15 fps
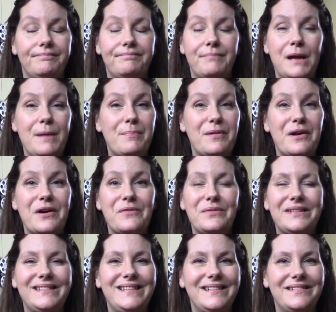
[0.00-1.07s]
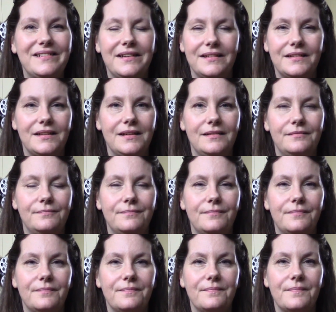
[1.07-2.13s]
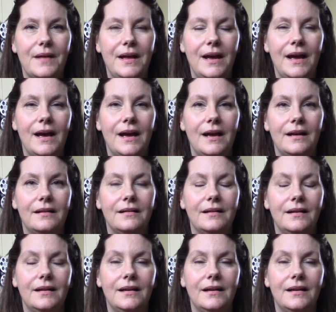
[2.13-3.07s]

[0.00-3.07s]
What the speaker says: People are resilient, and